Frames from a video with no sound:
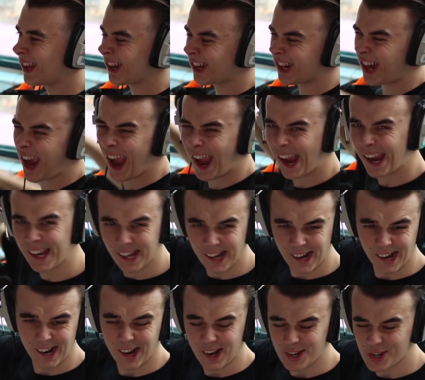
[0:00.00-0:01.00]
Oh, she, she
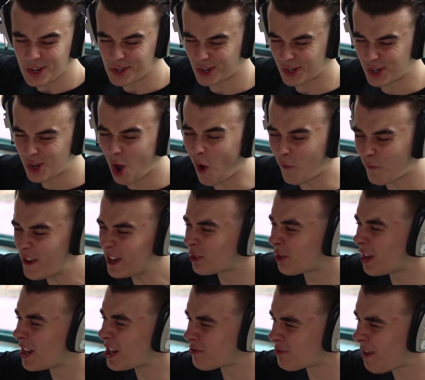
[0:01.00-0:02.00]
is a toffee
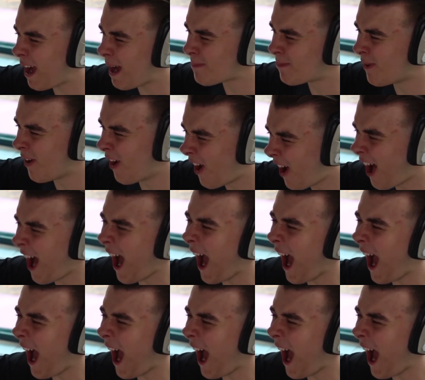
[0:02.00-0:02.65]
crisp rapper